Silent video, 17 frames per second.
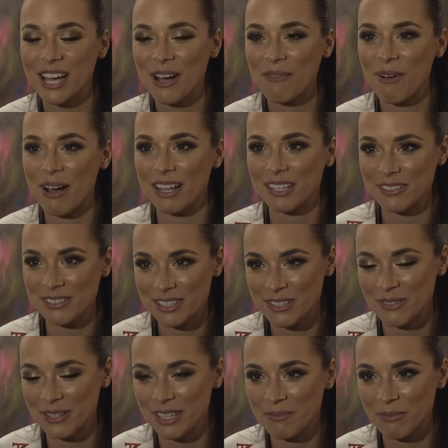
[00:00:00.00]
while I was
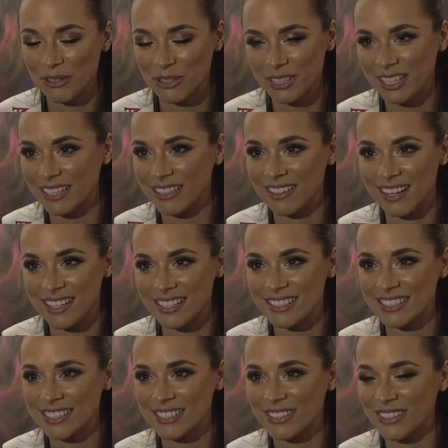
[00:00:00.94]
doing the modeling
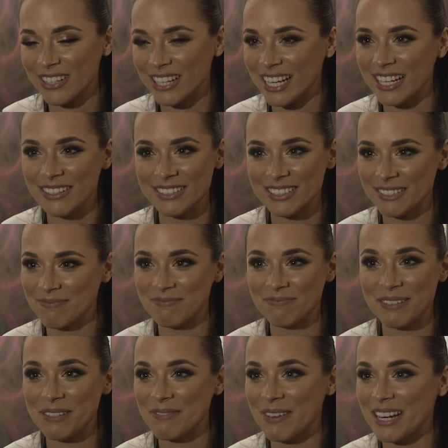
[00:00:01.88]
classes. So he would
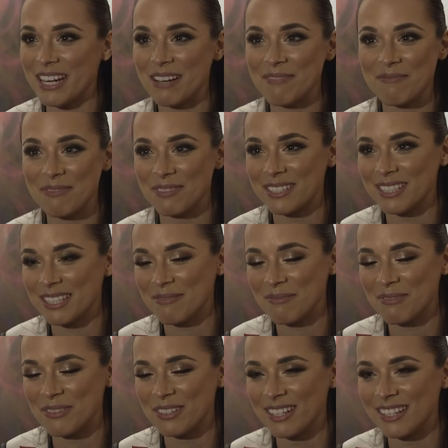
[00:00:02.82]
be my number one
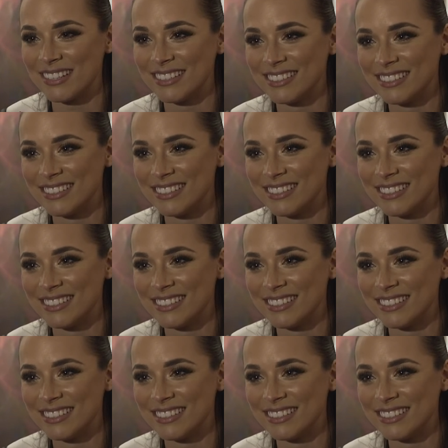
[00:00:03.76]
supporter.